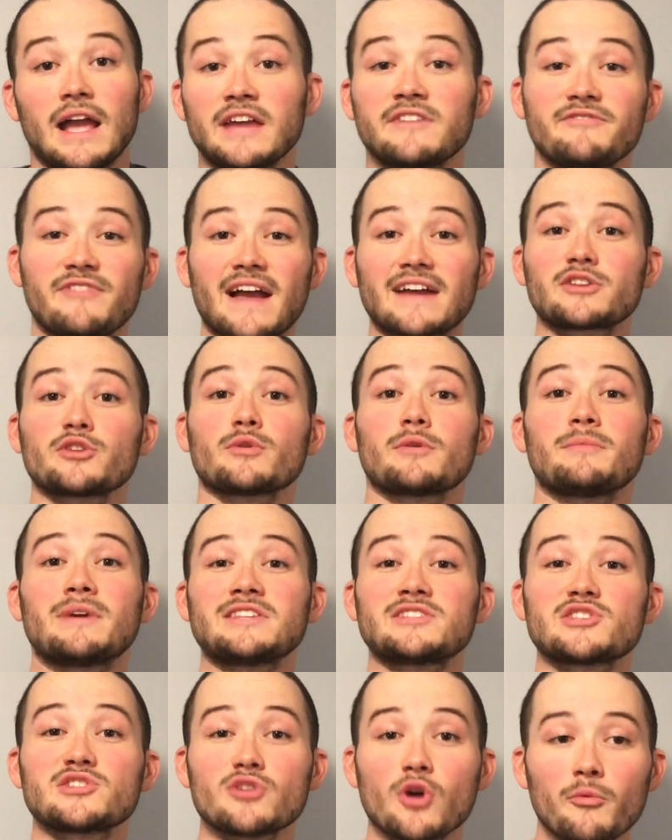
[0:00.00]
In fact, it
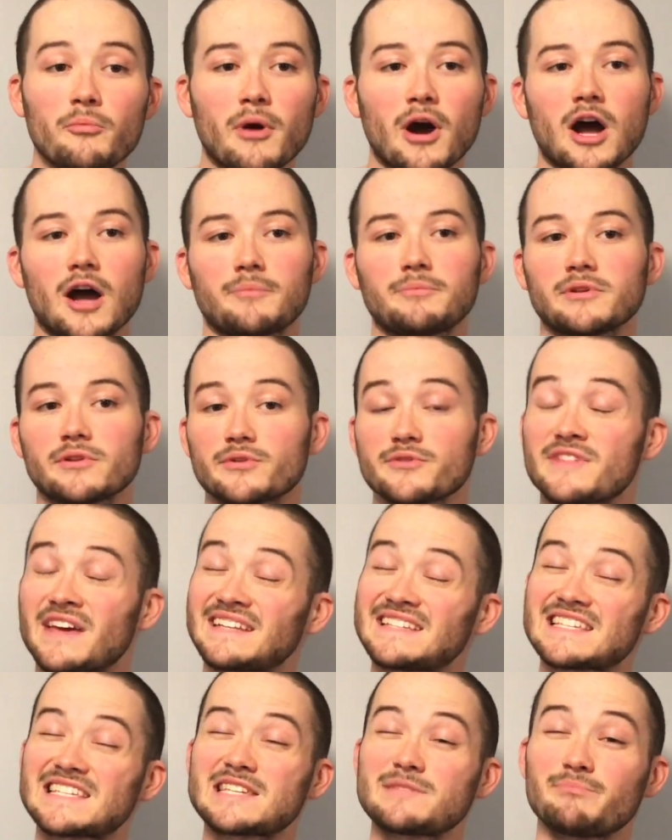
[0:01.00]
remains so popular
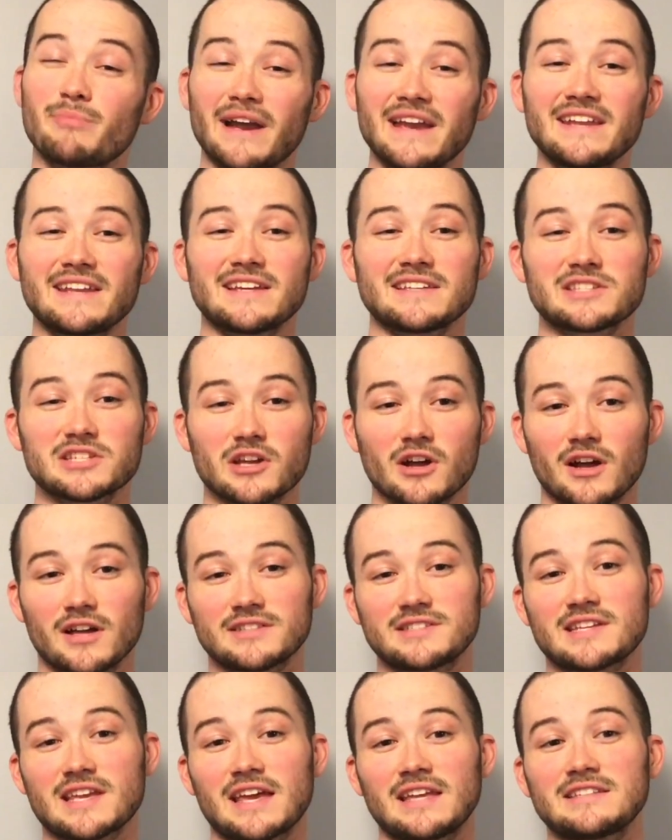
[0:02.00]
that despite its
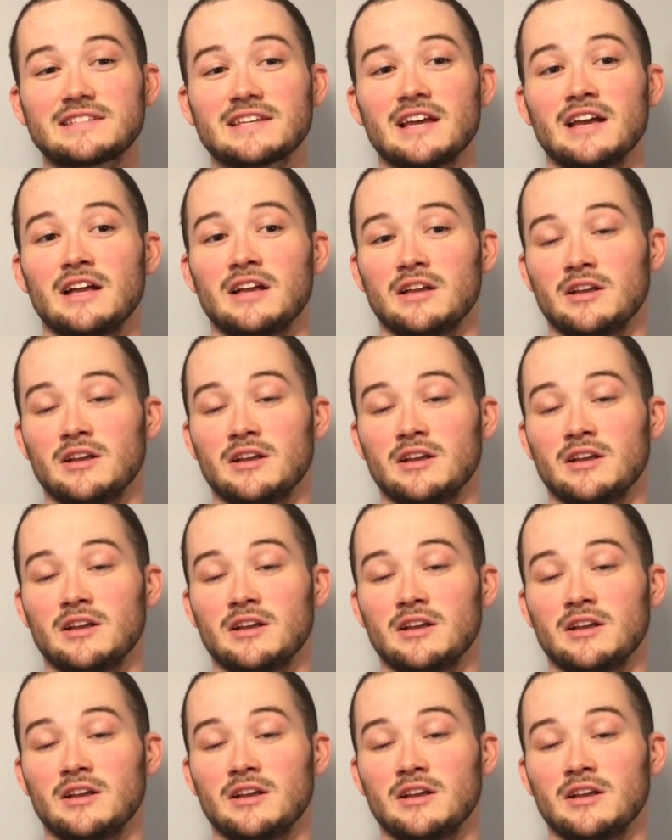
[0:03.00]
content